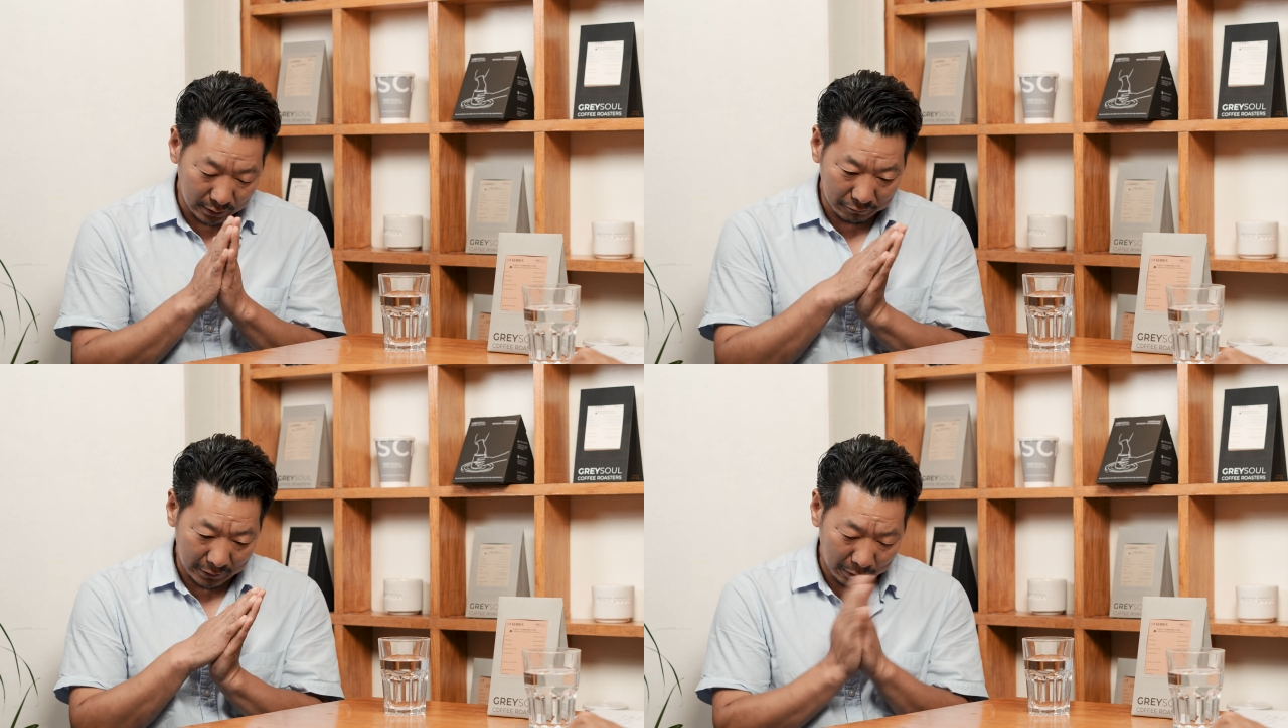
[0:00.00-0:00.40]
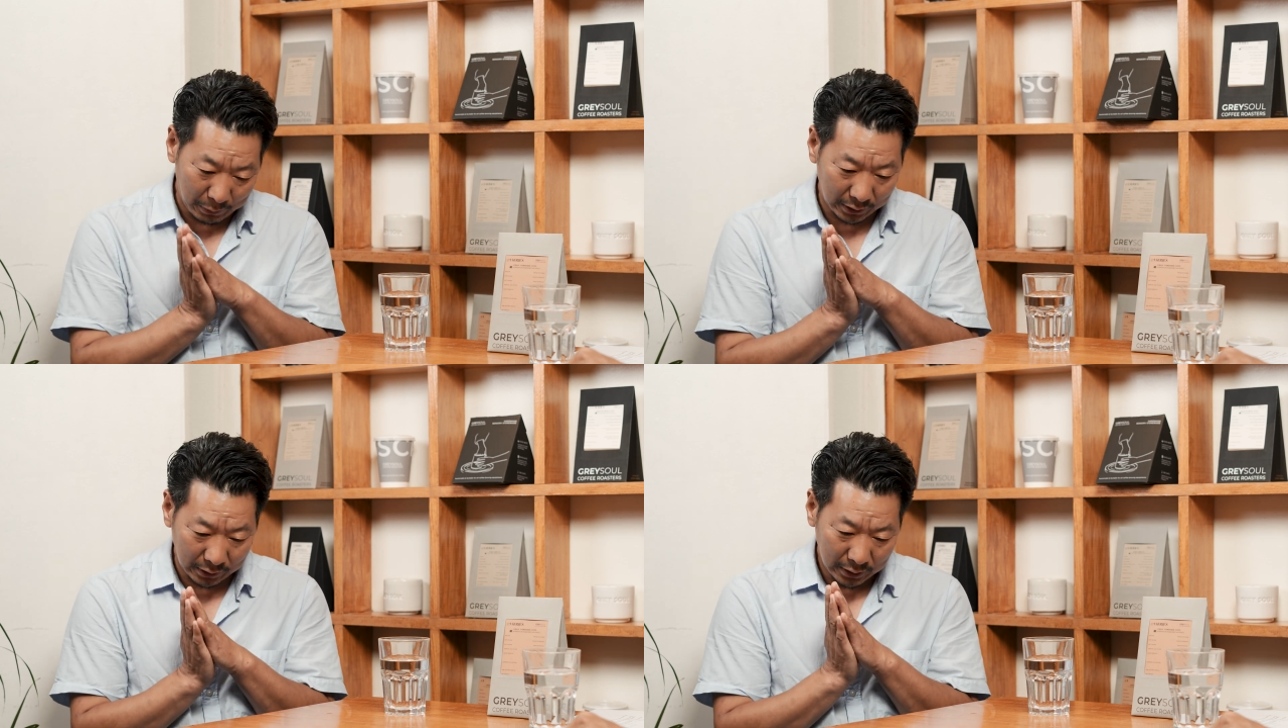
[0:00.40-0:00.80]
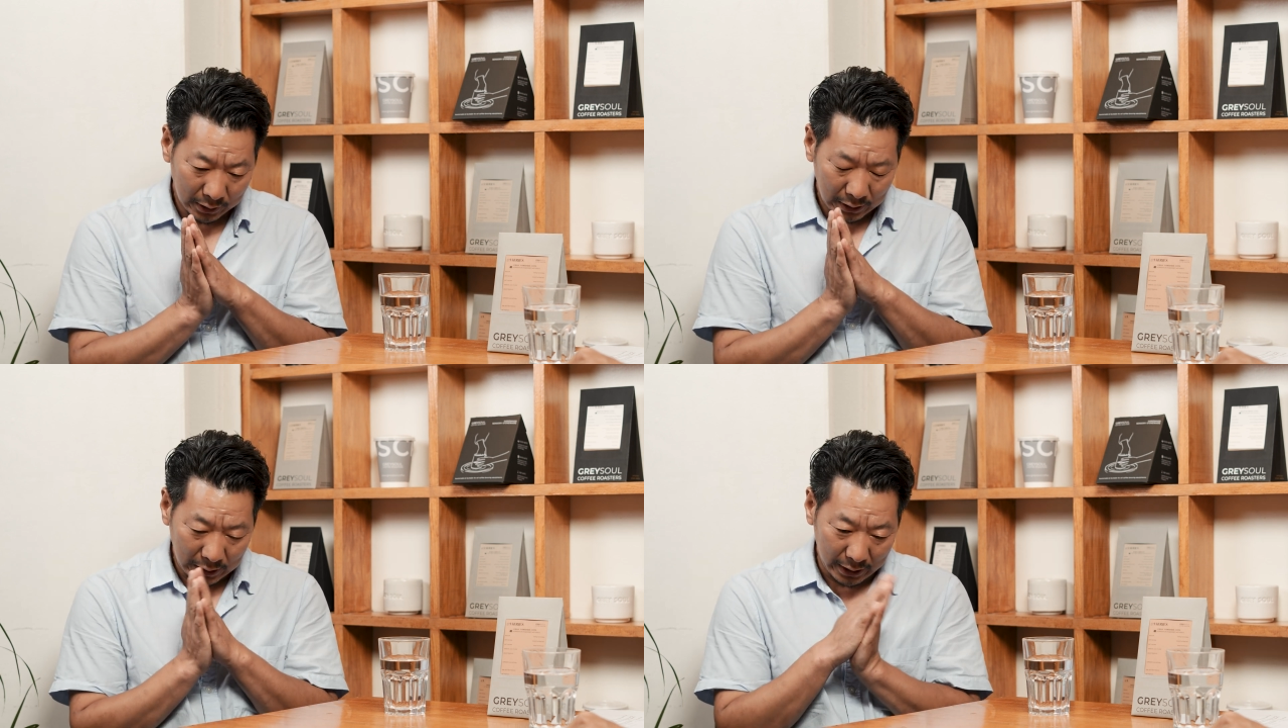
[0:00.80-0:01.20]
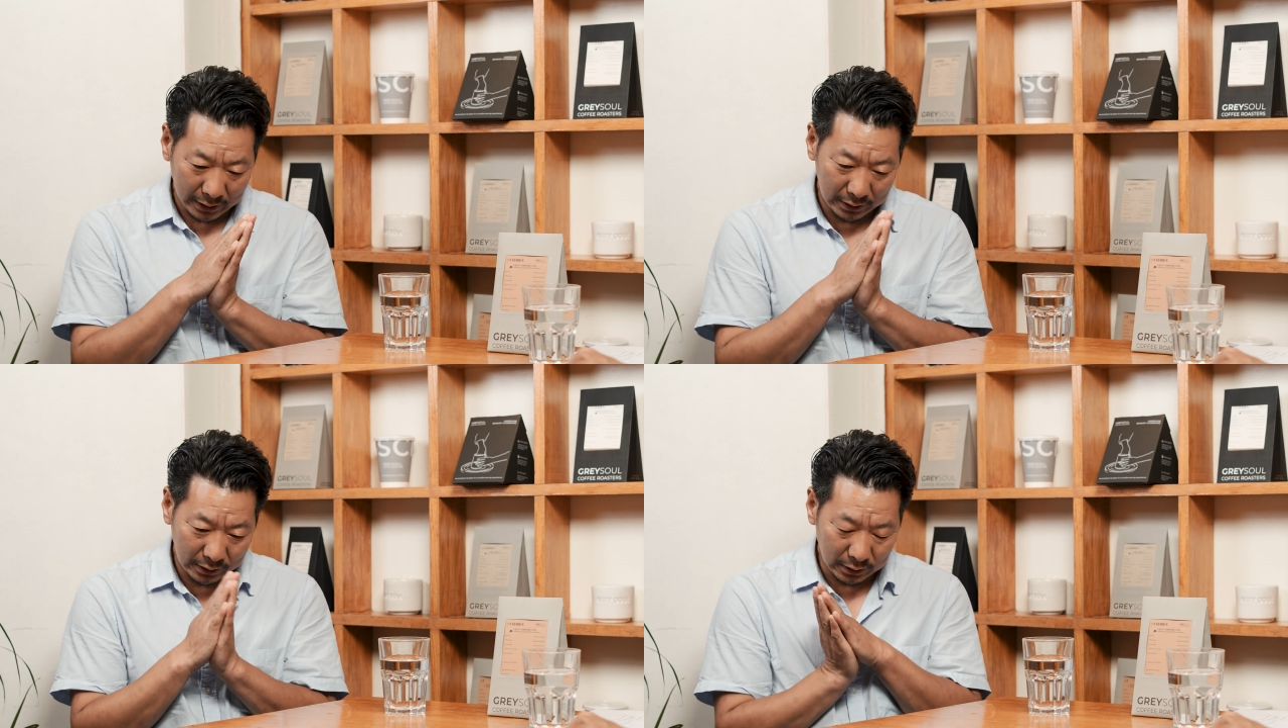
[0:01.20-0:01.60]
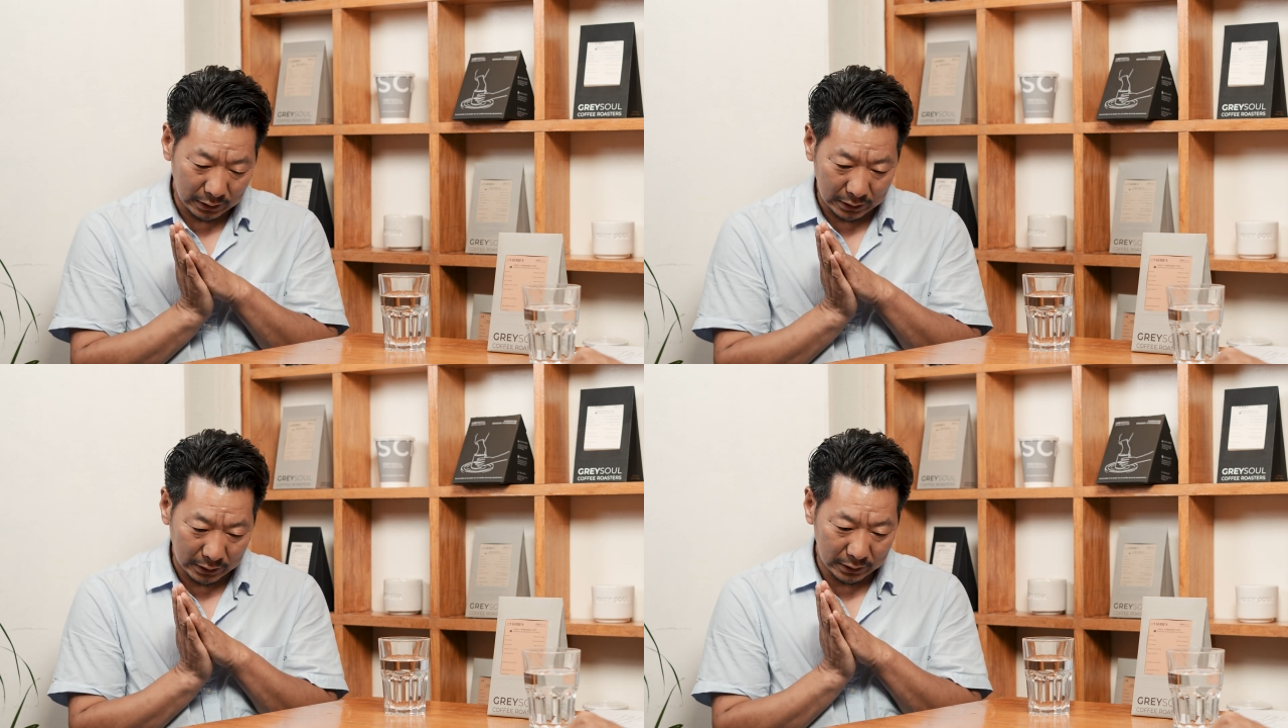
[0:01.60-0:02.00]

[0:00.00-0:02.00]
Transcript: and the farming, I think